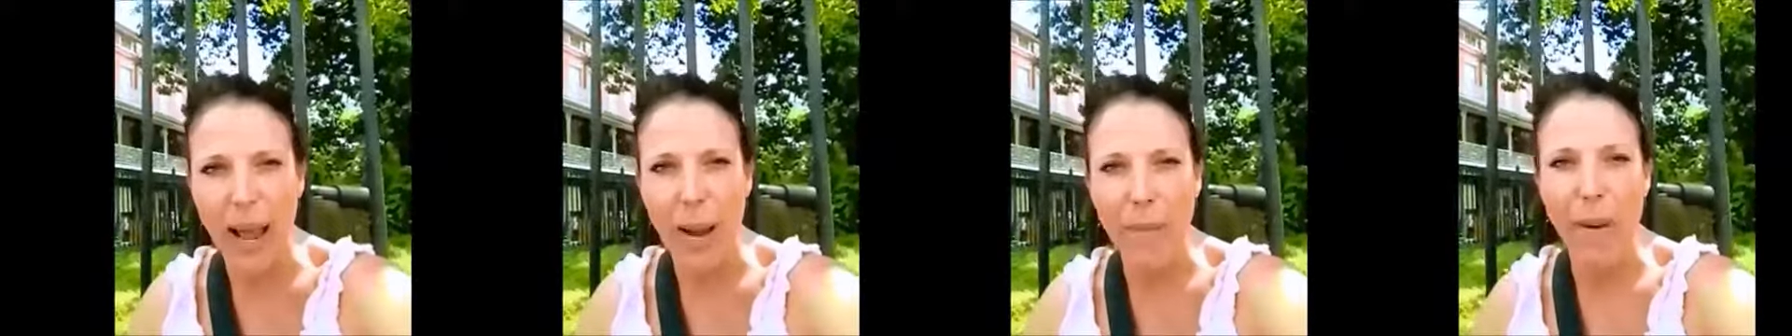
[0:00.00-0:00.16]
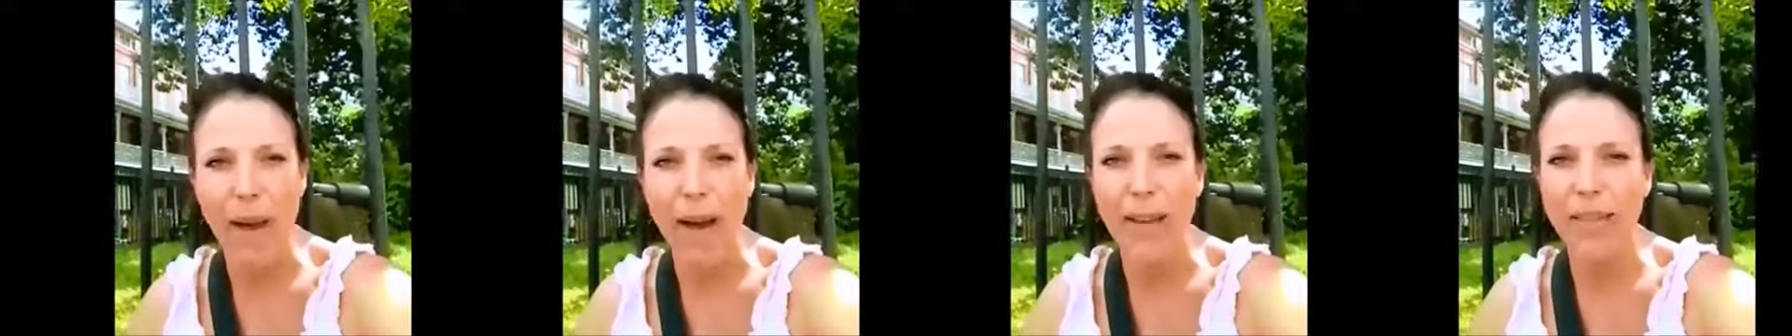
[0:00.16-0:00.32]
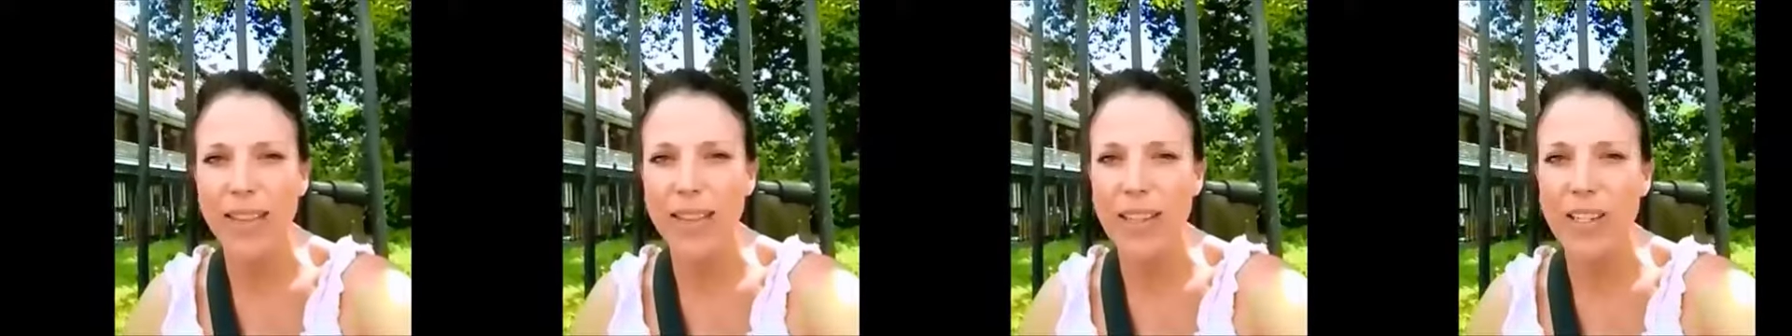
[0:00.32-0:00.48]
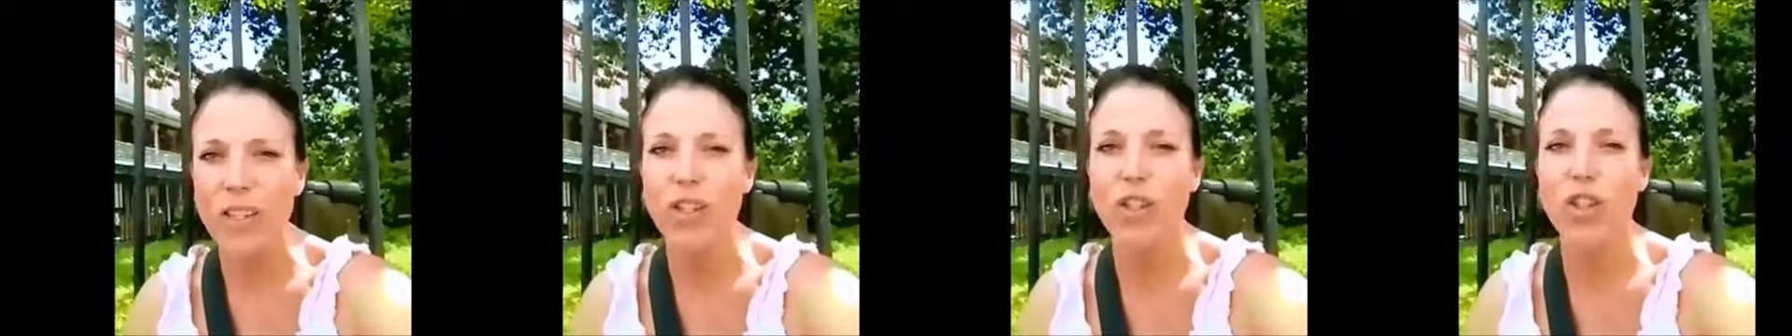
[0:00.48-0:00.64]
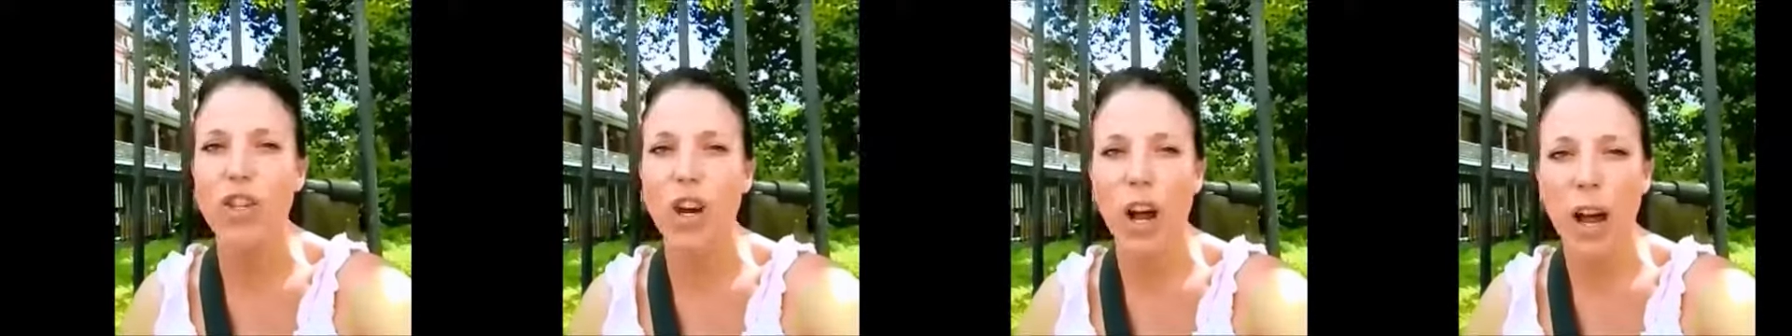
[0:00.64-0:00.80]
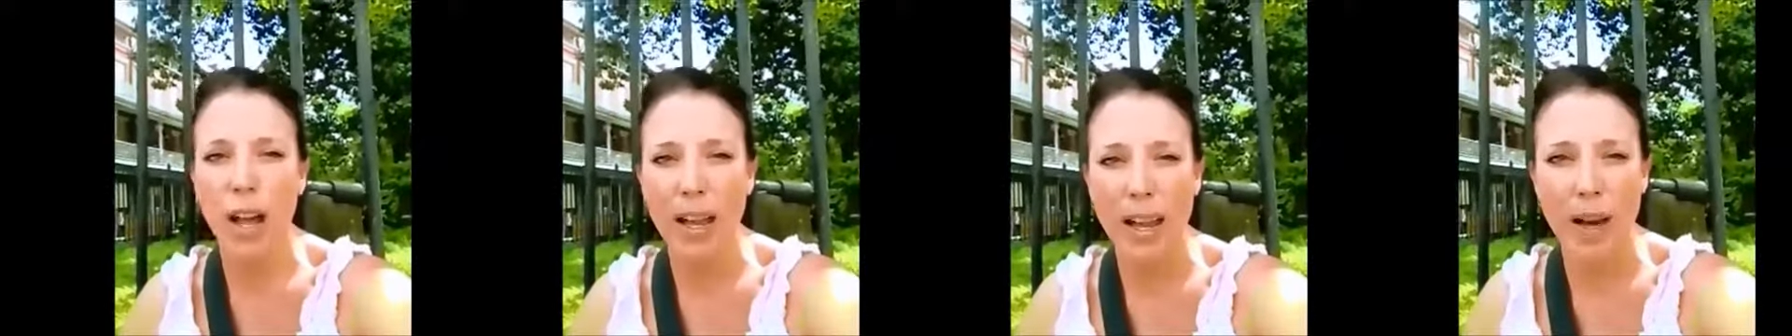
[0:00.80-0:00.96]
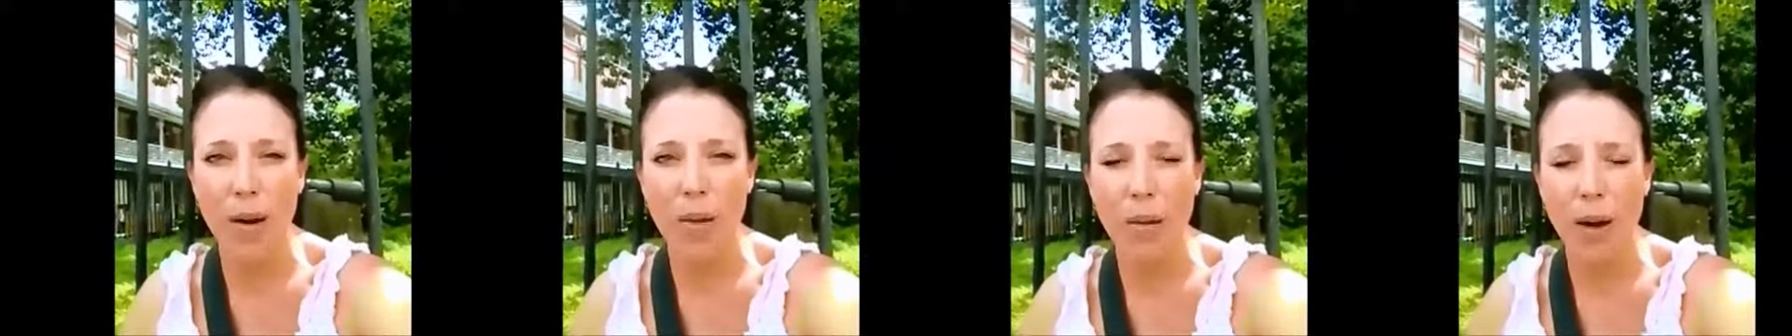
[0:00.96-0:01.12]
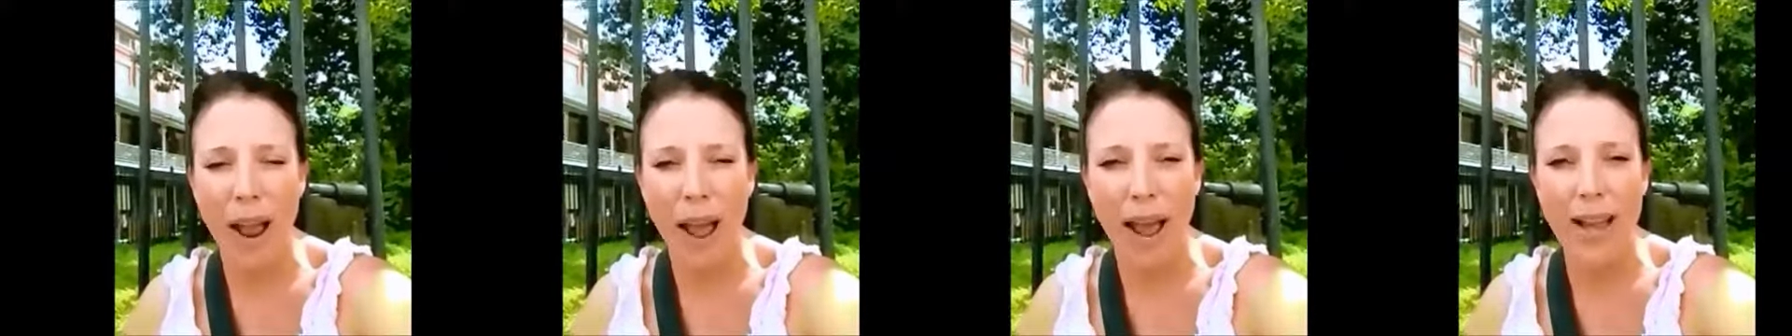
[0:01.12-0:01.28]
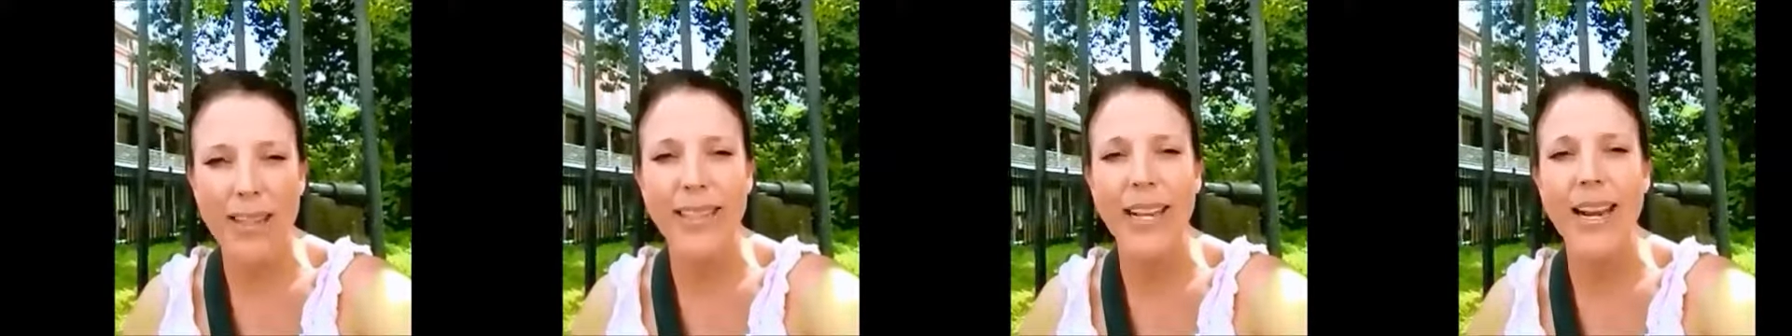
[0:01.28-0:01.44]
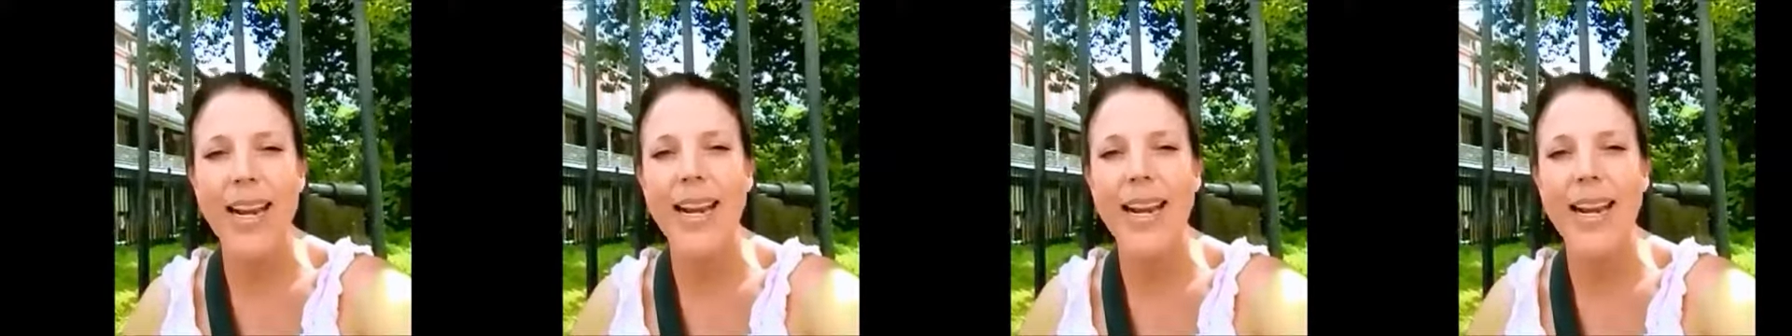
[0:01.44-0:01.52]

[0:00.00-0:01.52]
about these giant rats,